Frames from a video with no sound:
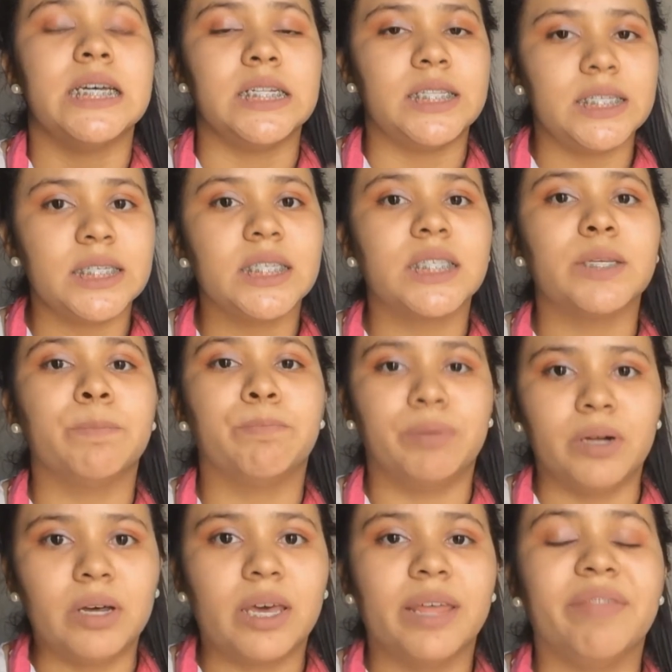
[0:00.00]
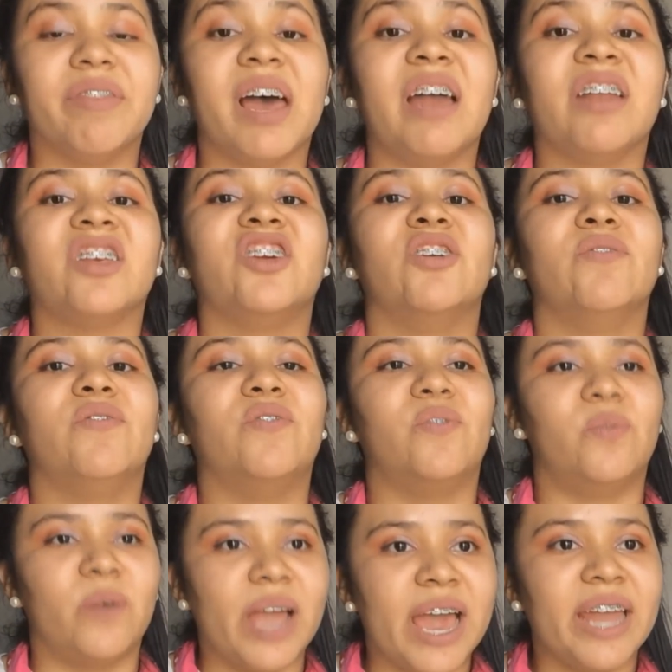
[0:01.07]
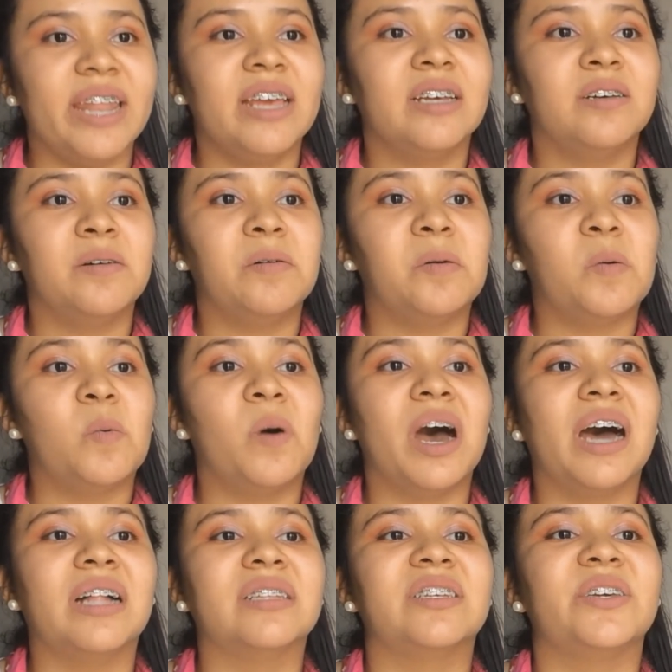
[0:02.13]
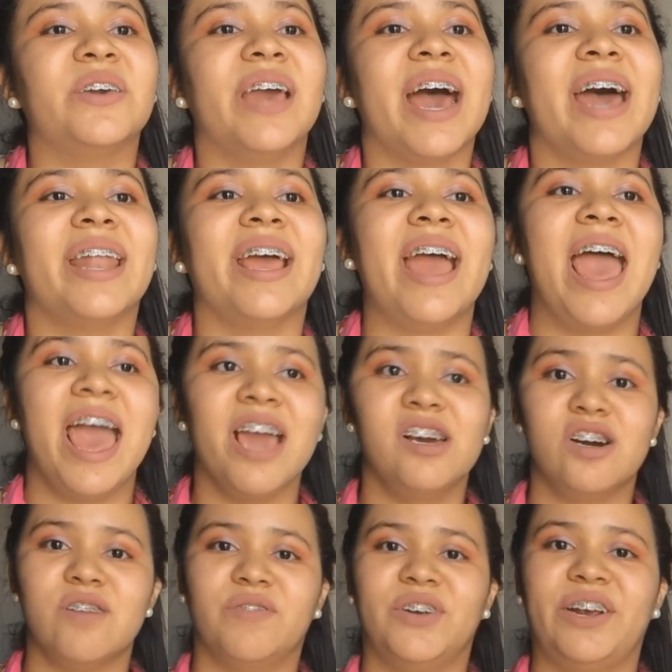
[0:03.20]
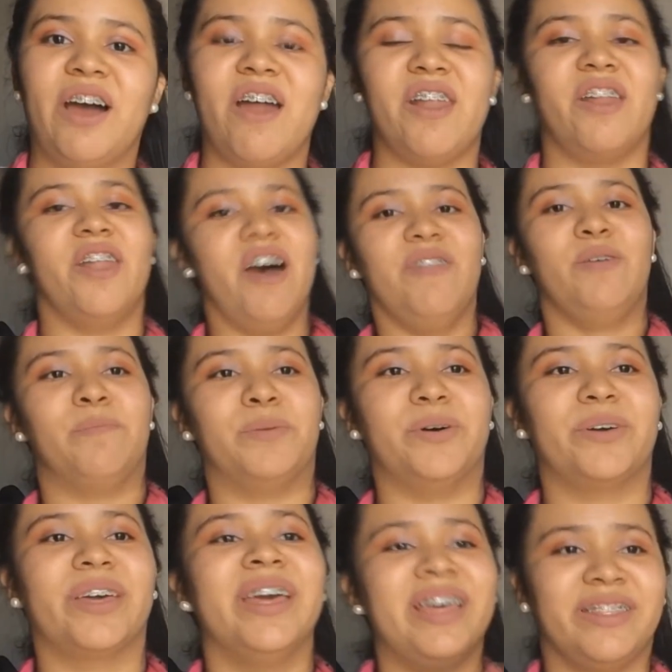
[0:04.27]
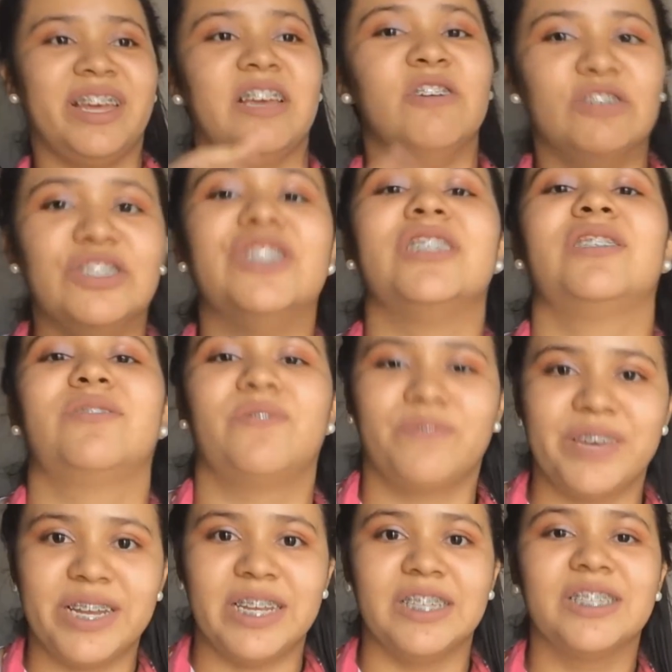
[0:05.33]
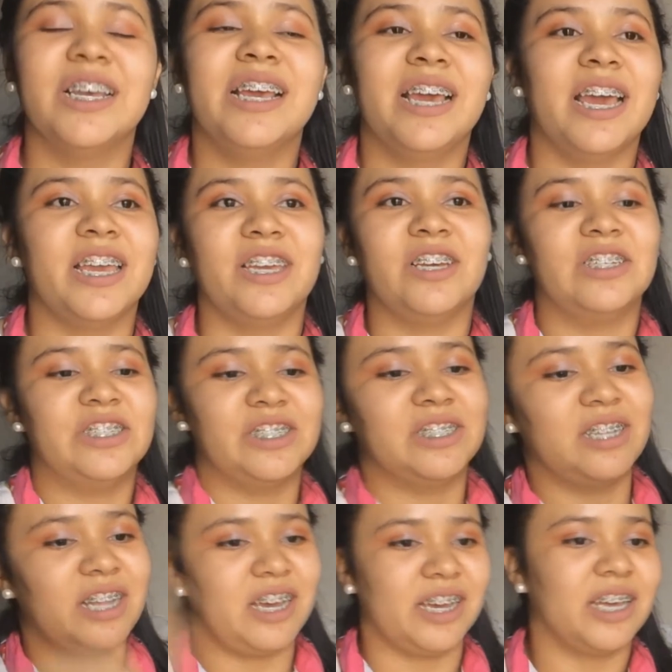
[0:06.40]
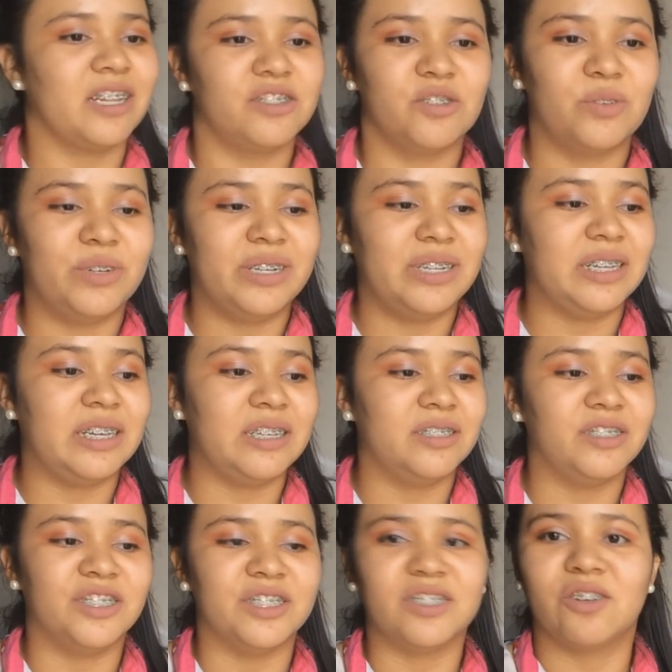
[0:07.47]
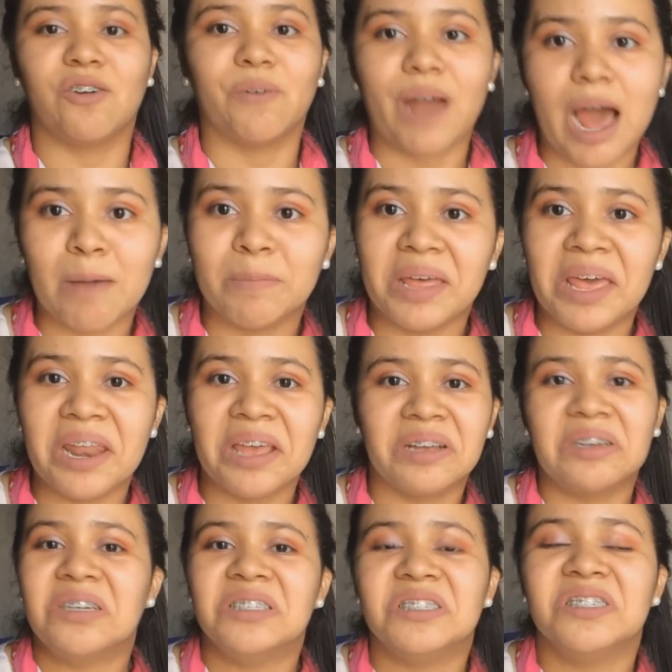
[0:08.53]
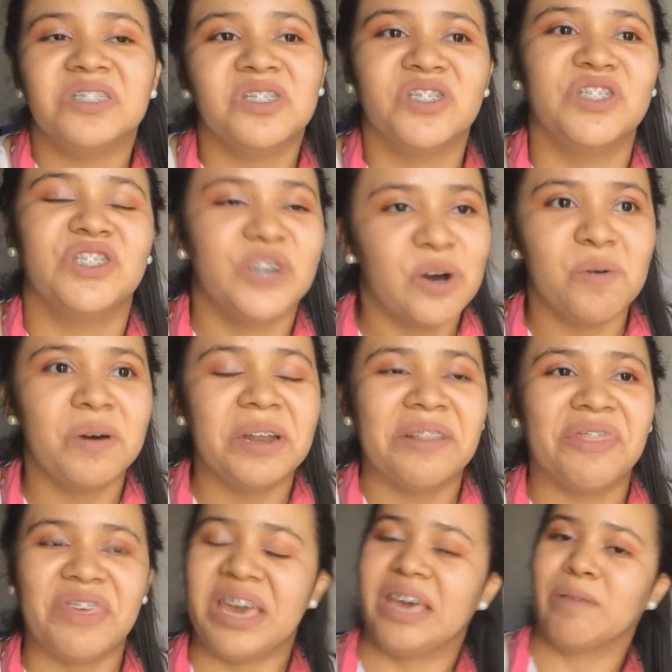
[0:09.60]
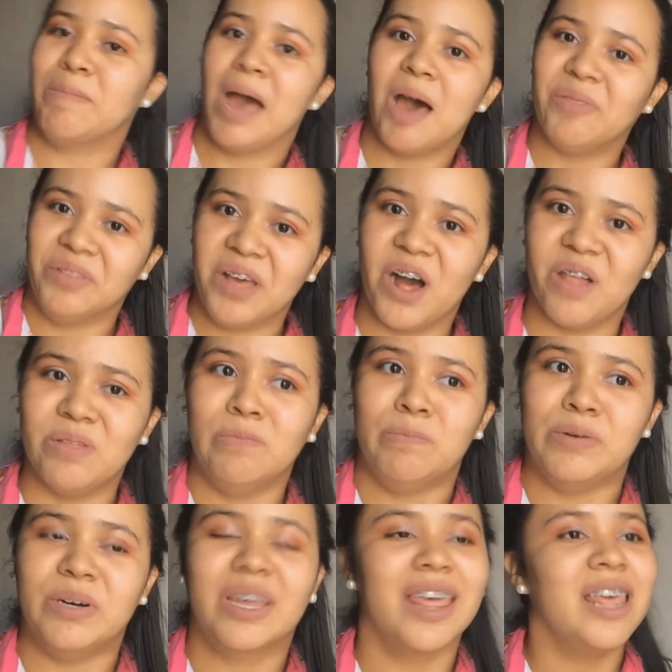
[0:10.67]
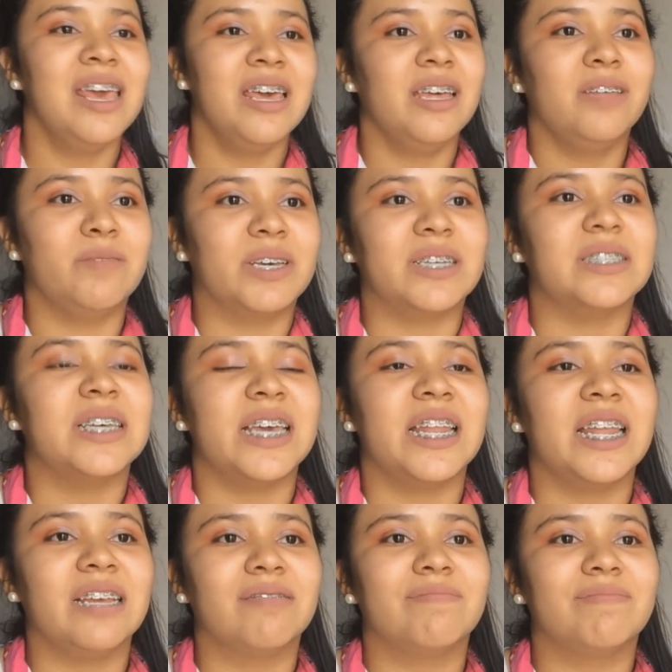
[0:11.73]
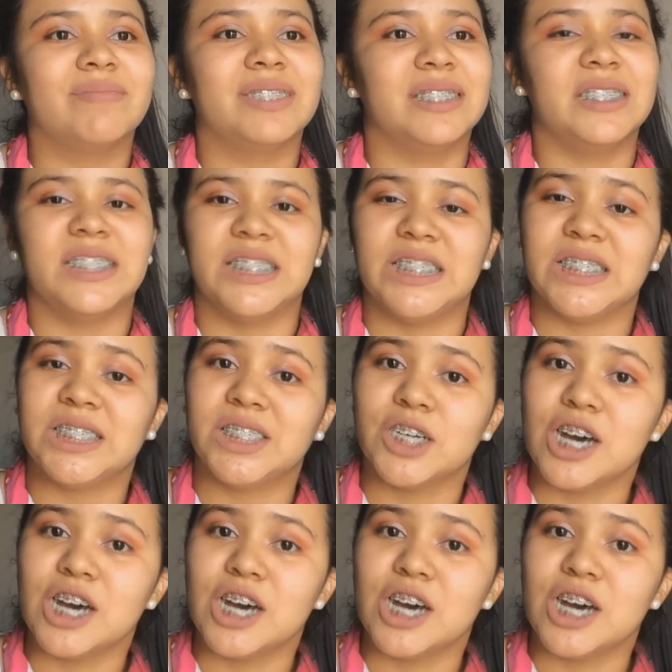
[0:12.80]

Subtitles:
And this is a book that you've read while you had a hangover on another book that you just finished. And you just like totally just grab it because you don't want to think about the other book because it just